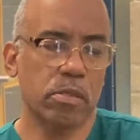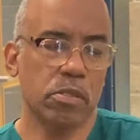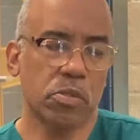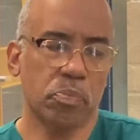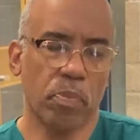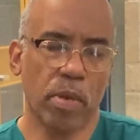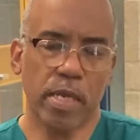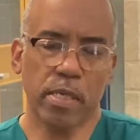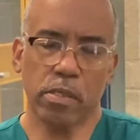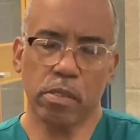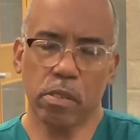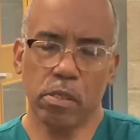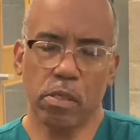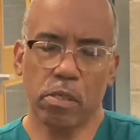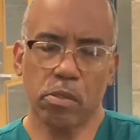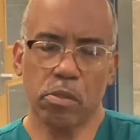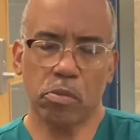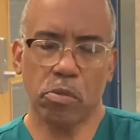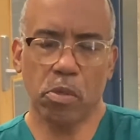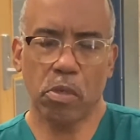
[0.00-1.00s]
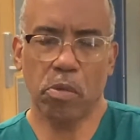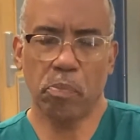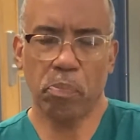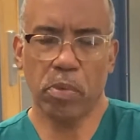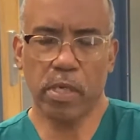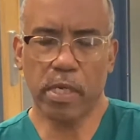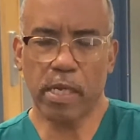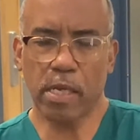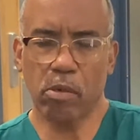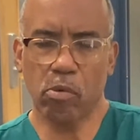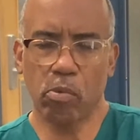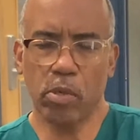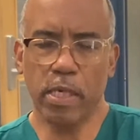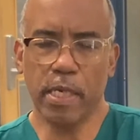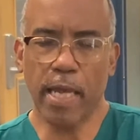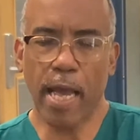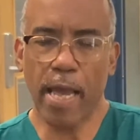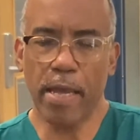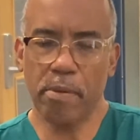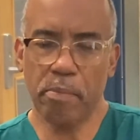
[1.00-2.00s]
specialists, particularly with
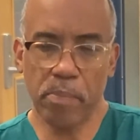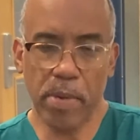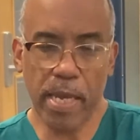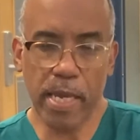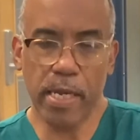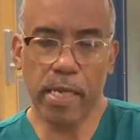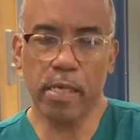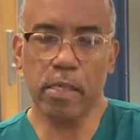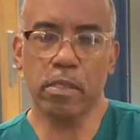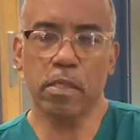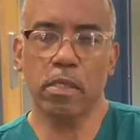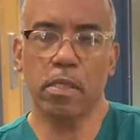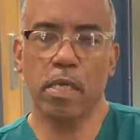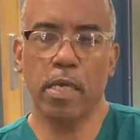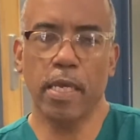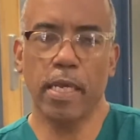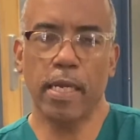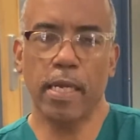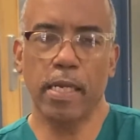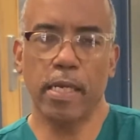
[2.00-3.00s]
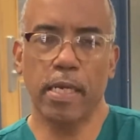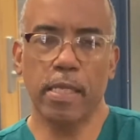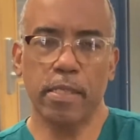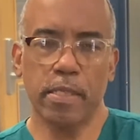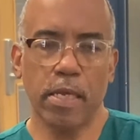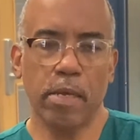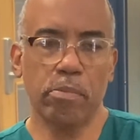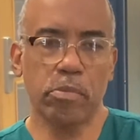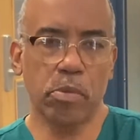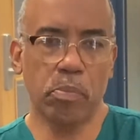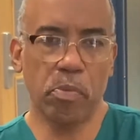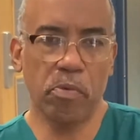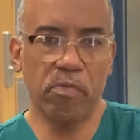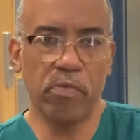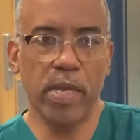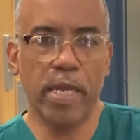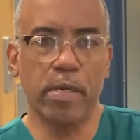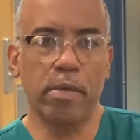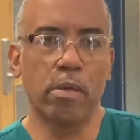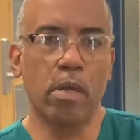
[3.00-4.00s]
diabetics, in an attempt to
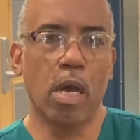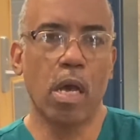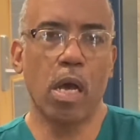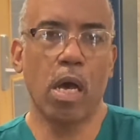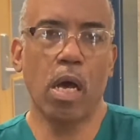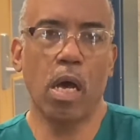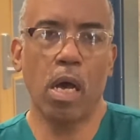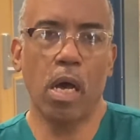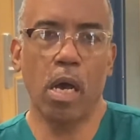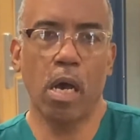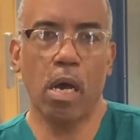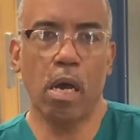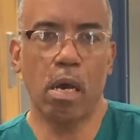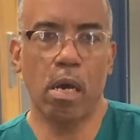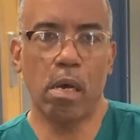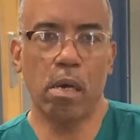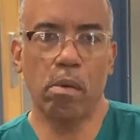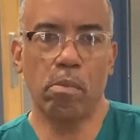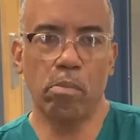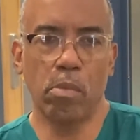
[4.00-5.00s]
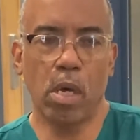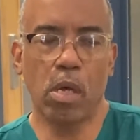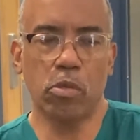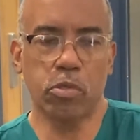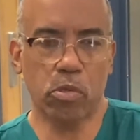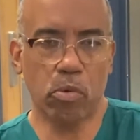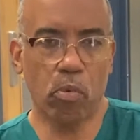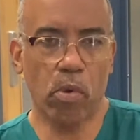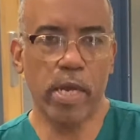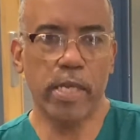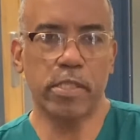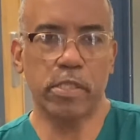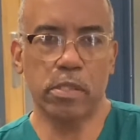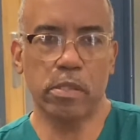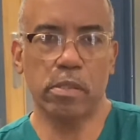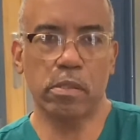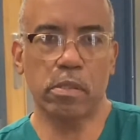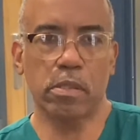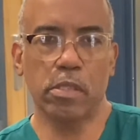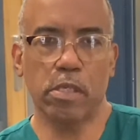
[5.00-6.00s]
prevent
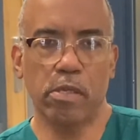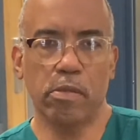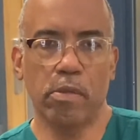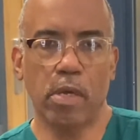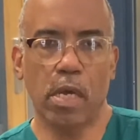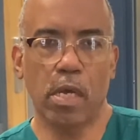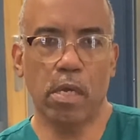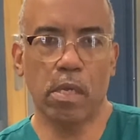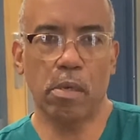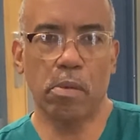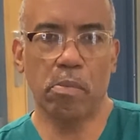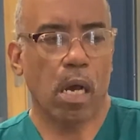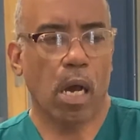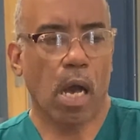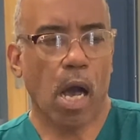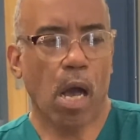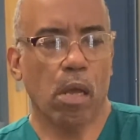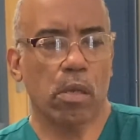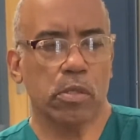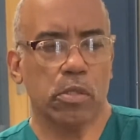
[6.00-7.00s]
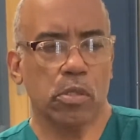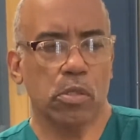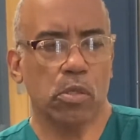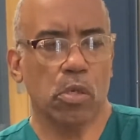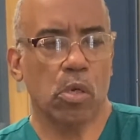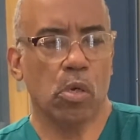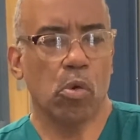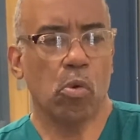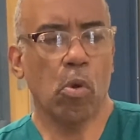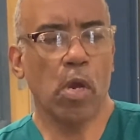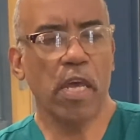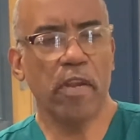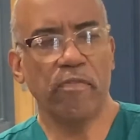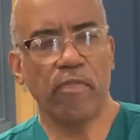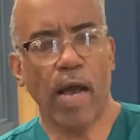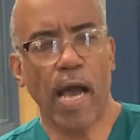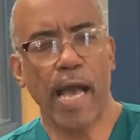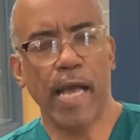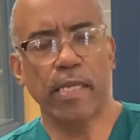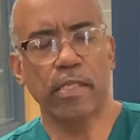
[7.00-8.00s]
ulcerations. Also
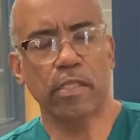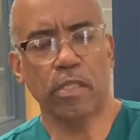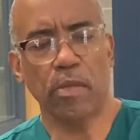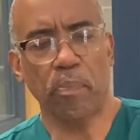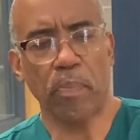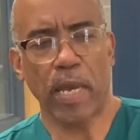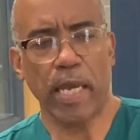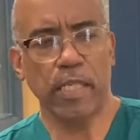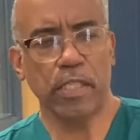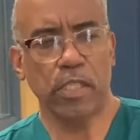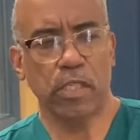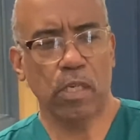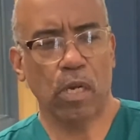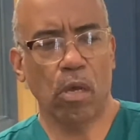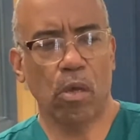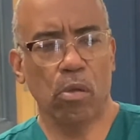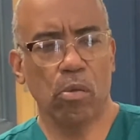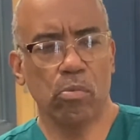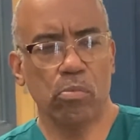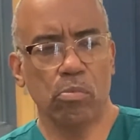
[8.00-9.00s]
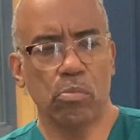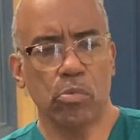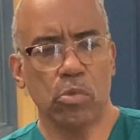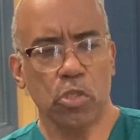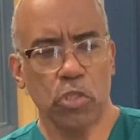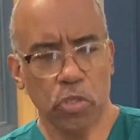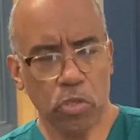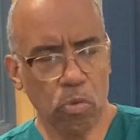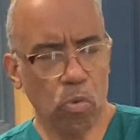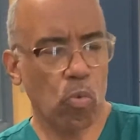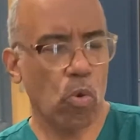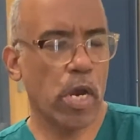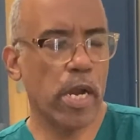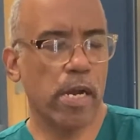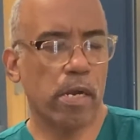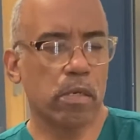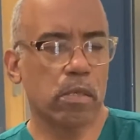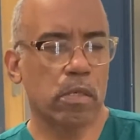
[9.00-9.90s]
advise the patient on shoe wear.